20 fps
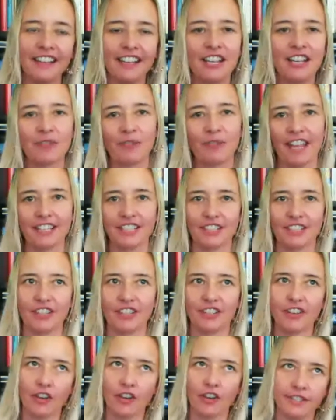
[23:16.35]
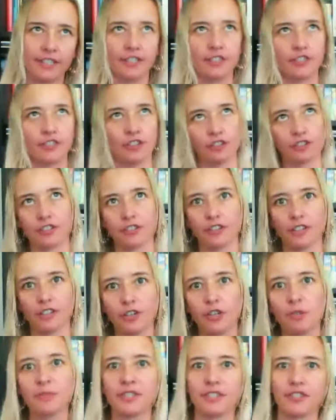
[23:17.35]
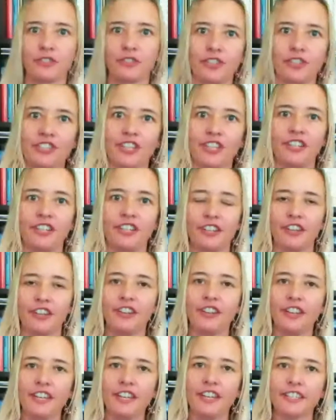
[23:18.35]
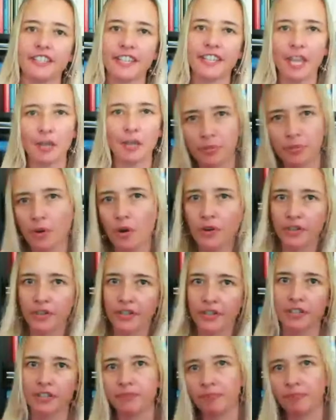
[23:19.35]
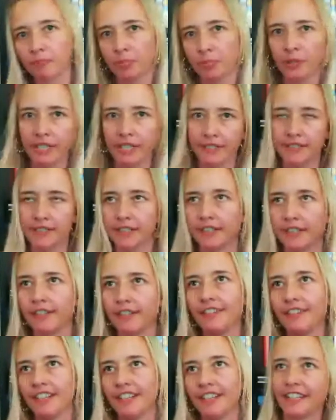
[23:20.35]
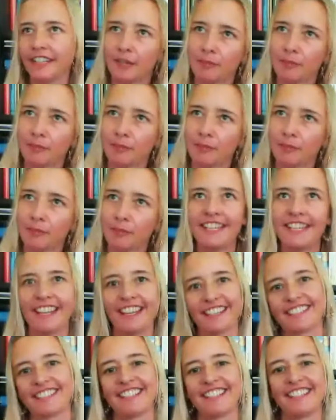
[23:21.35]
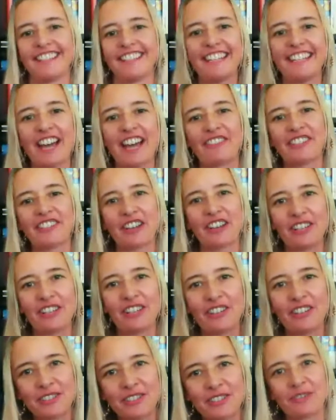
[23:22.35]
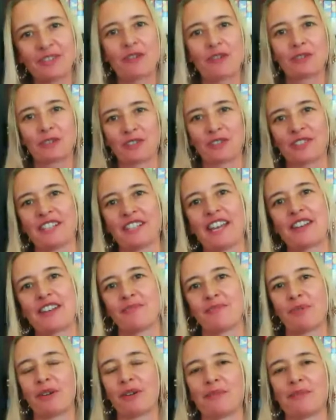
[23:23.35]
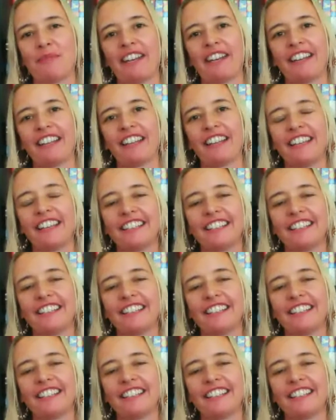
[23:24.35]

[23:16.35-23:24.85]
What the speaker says: to go see a doctor, an obstetrician. You get prodded and pricked, and you get blood tests, and then you have to go along to an ultrasound appointment. And